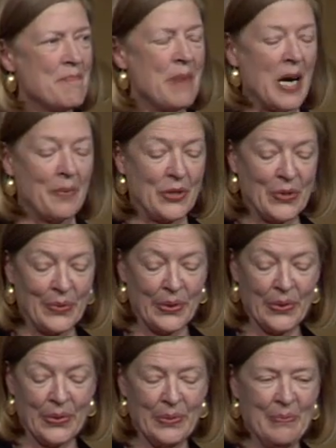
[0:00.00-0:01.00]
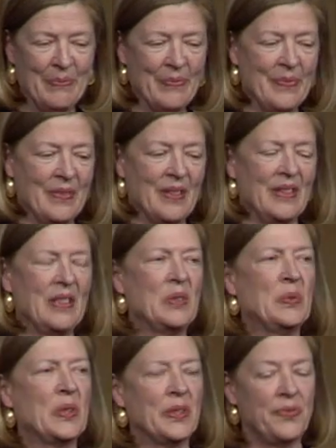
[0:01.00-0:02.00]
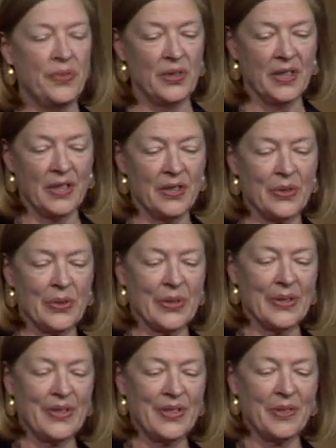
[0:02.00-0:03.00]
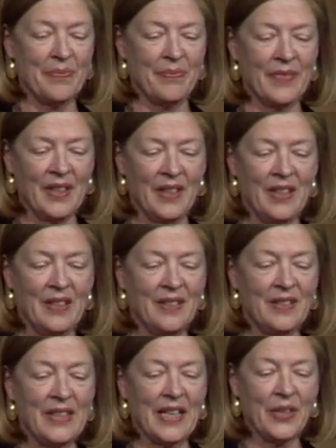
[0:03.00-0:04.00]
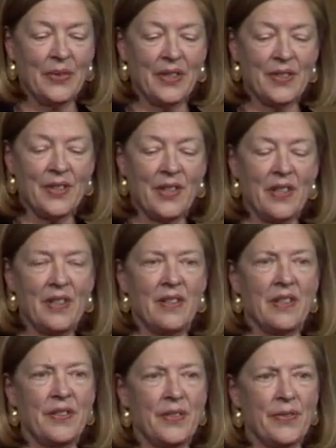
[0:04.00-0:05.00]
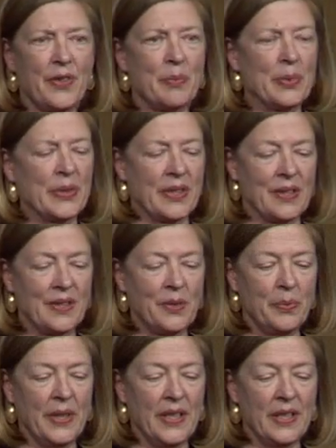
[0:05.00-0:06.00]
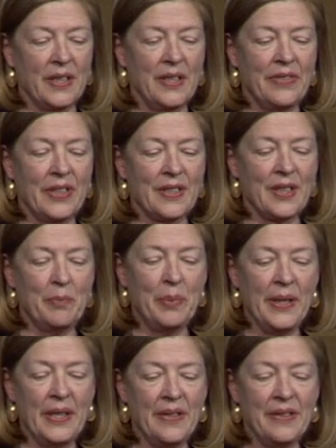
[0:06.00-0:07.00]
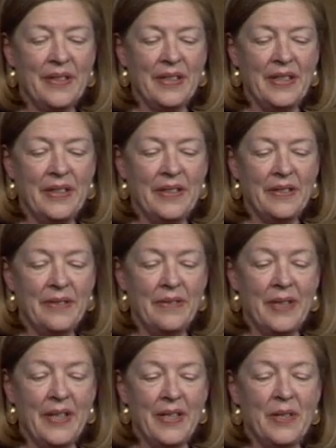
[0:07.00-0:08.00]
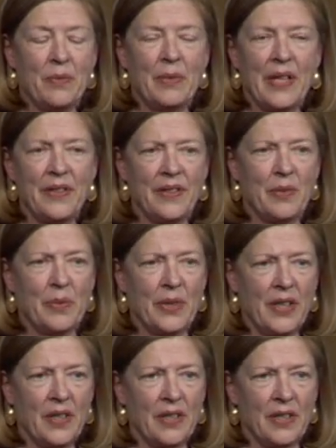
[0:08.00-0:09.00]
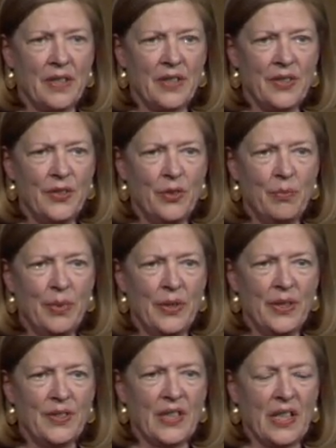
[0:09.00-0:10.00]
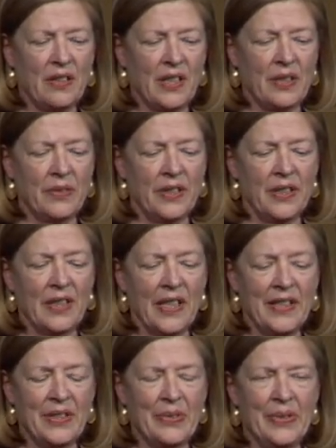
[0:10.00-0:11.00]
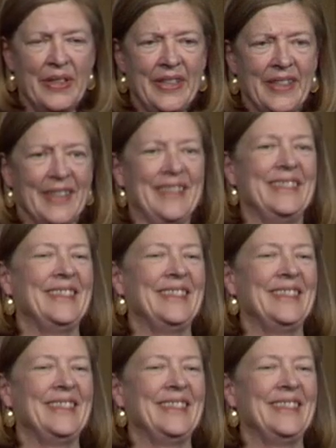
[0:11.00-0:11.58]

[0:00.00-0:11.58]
Bob Giroux, would have fully endorsed. Zachary Lazar, author of The Brilliant Sway and Evening's Empire, is here. Rather than working on his new book, Zachary, I'd really like to read it.